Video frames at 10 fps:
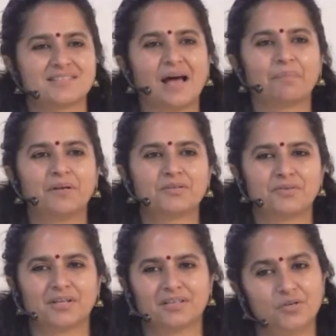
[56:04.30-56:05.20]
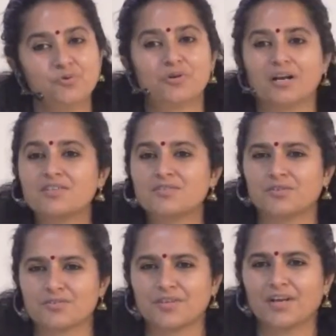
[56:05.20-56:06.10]
happening today, the new
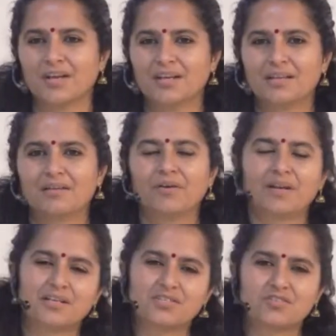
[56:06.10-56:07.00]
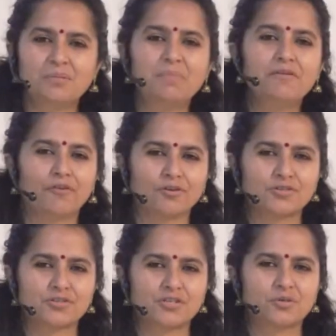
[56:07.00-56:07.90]
renaissance that we are extremely
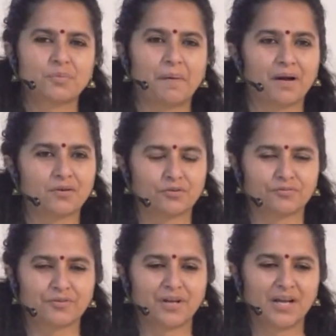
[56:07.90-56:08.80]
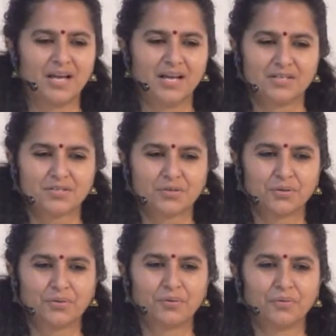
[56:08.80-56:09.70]
fortunate to be part of.
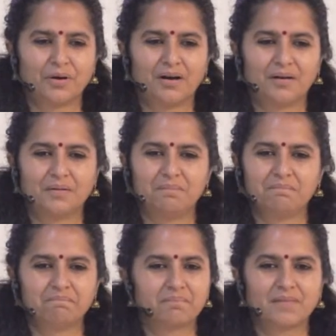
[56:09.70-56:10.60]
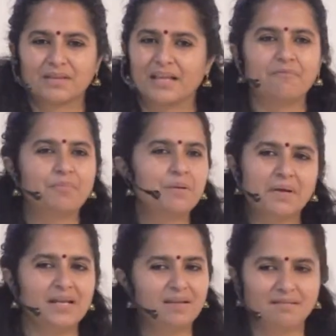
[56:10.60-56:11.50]
So there have been
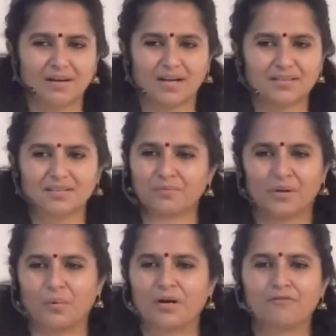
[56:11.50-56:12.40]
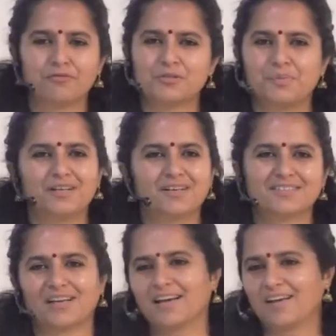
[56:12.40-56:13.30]
many other wonderful
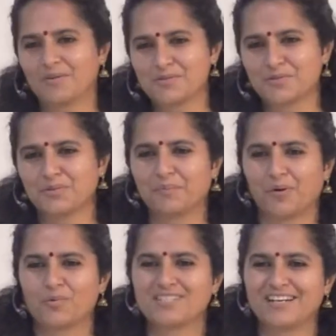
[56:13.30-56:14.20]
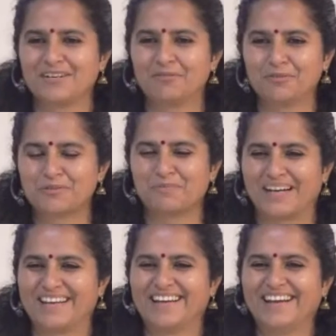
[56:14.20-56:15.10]
speakers. I also am always grateful to
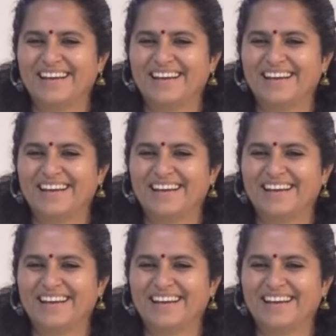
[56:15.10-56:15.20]
my